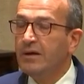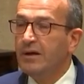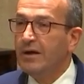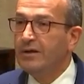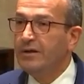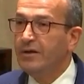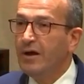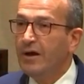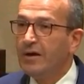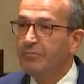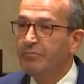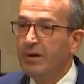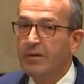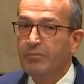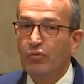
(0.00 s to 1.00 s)
in the
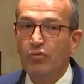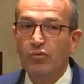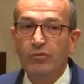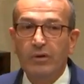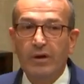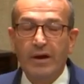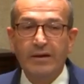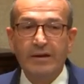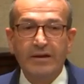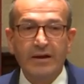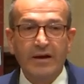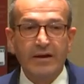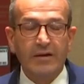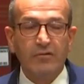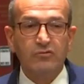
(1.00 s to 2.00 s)
young people and
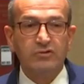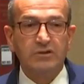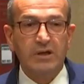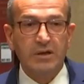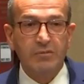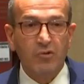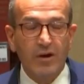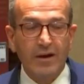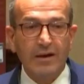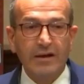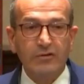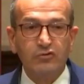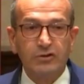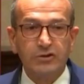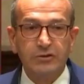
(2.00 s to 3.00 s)
young adults in my
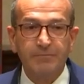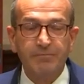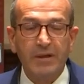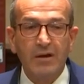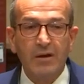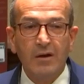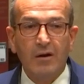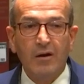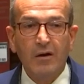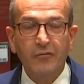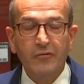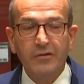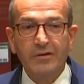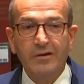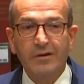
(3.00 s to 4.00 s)
electorate.
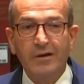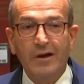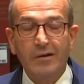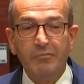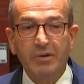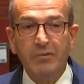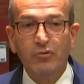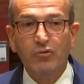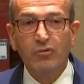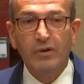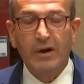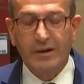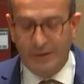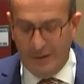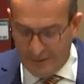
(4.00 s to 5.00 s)
Often young people
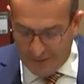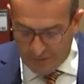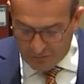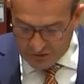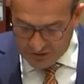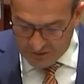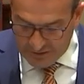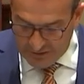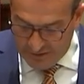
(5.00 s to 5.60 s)
and young adults,